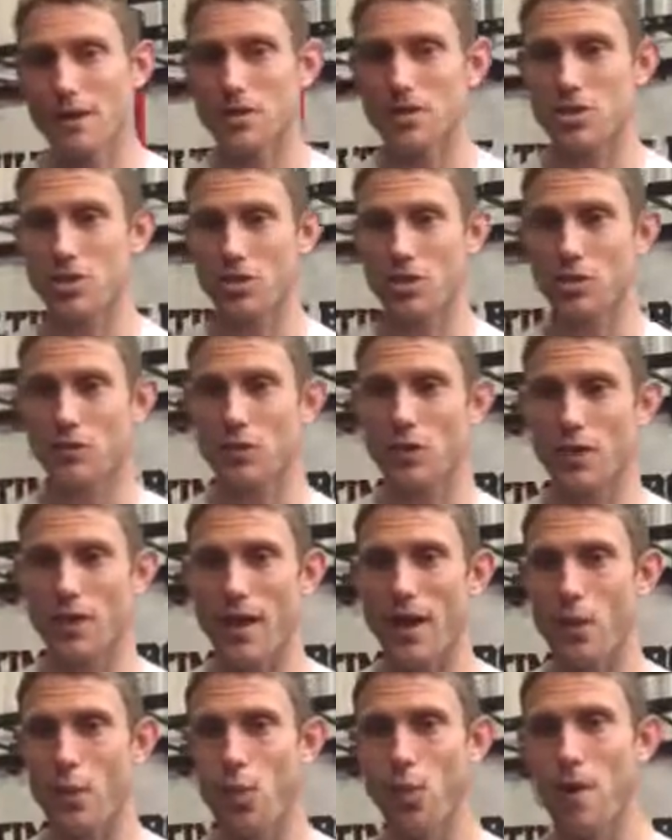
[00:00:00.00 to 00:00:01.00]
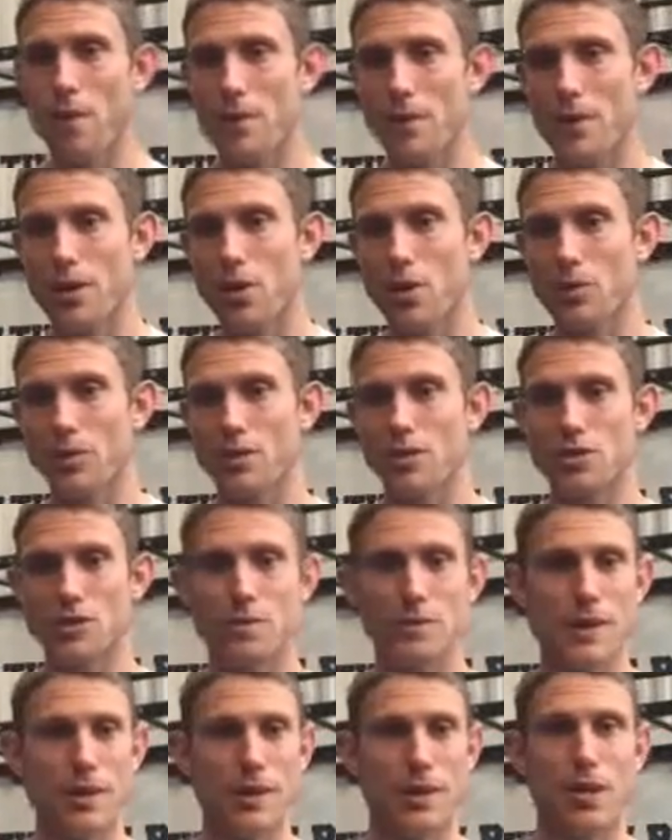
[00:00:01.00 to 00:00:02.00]
And suddenly you've got that one meal, but you
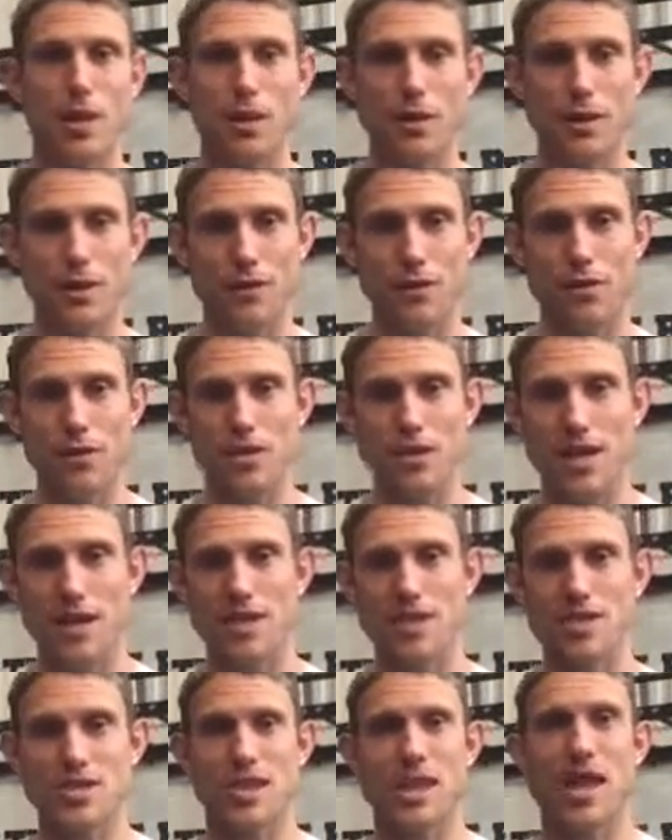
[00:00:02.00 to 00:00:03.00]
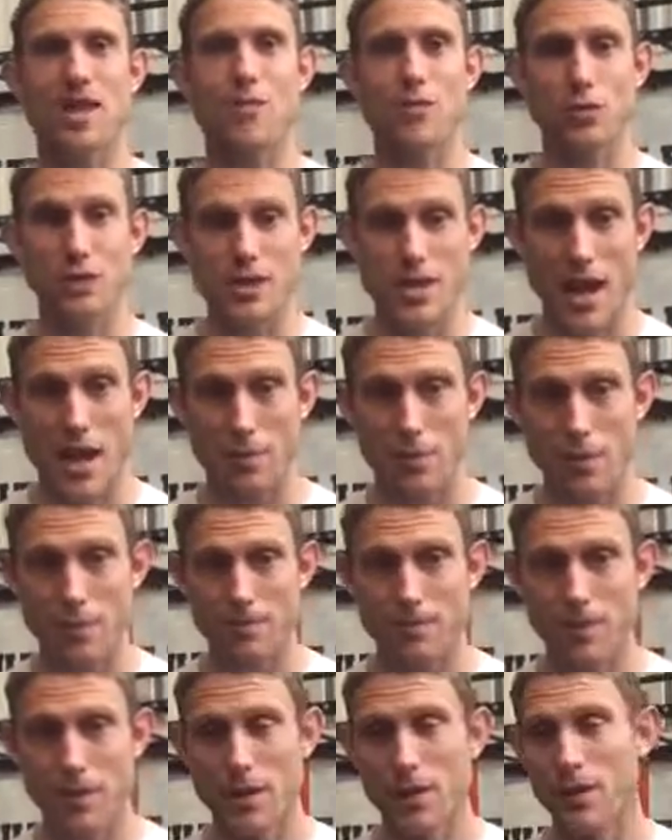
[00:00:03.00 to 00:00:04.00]
just made a couple of different changes and everyone's happy.
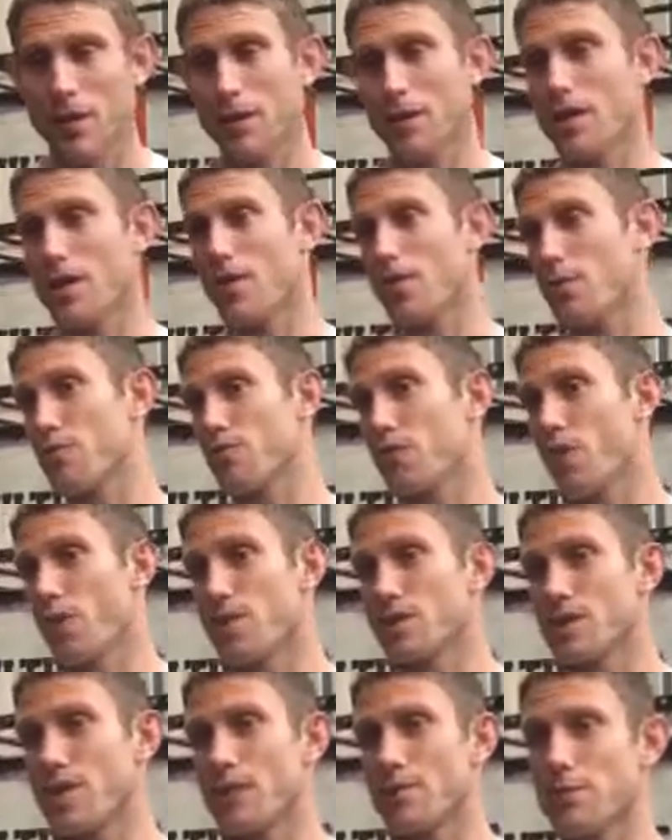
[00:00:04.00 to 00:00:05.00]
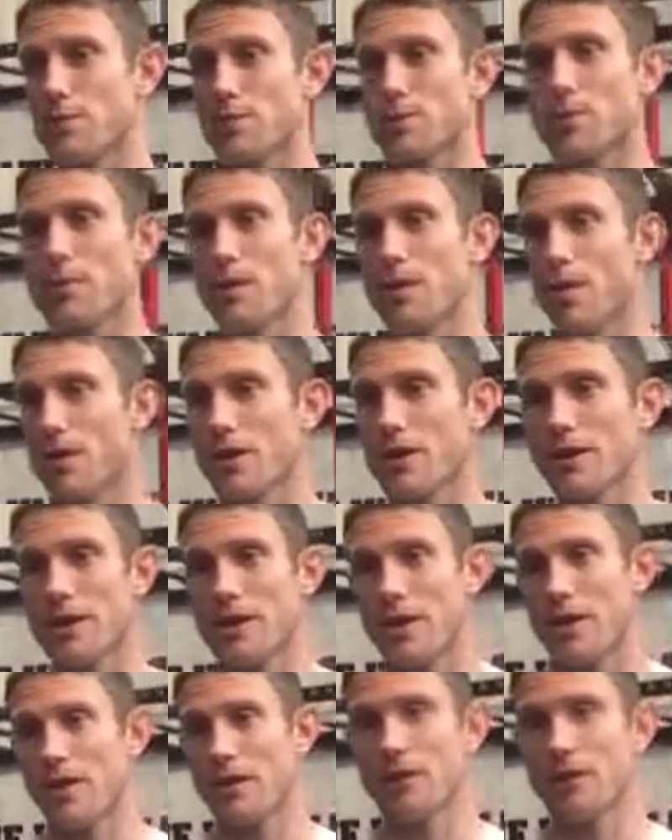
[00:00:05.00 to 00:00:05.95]
Another prime example, something like